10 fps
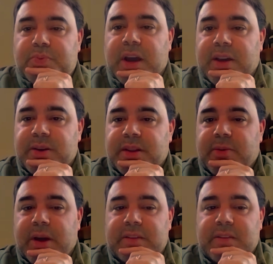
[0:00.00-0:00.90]
prior to the
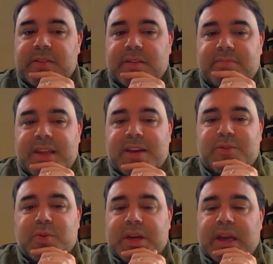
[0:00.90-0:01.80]
crisis in the end of
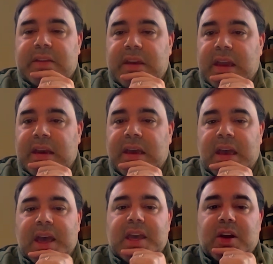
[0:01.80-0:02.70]
2019,
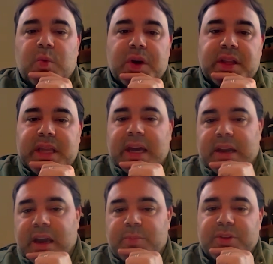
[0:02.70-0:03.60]
we're in that
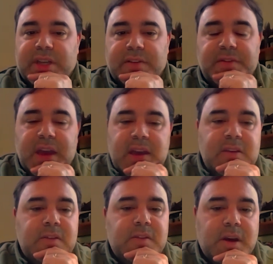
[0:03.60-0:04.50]
9%
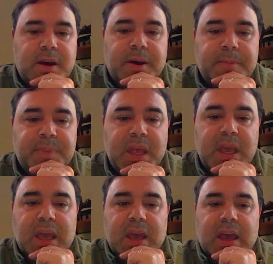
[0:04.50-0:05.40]
phase.
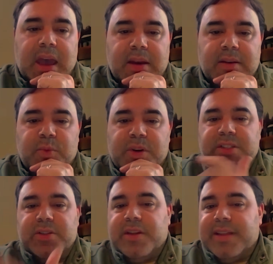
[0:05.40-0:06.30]
And what
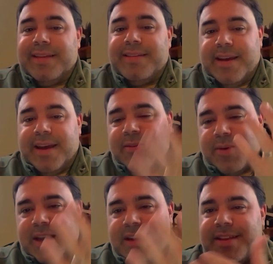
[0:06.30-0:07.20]
does it look like today,
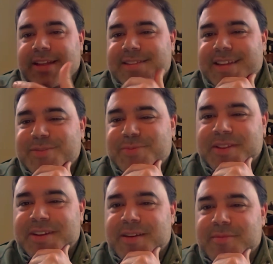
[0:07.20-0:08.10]
right? And that's
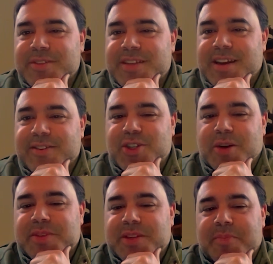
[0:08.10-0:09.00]
when the numbers kind of
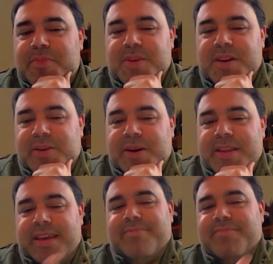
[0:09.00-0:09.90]
jumps up. I
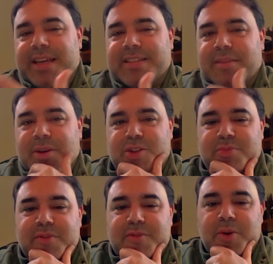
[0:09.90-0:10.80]
think, as I mentioned
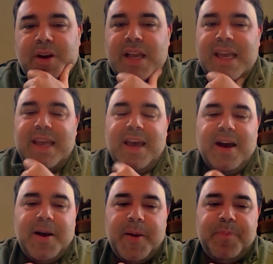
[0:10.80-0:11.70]
before,
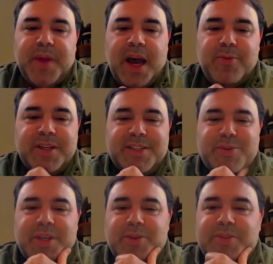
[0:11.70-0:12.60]
I wouldn't
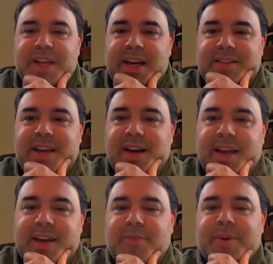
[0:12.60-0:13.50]
necessarily use that as kind of like, oh my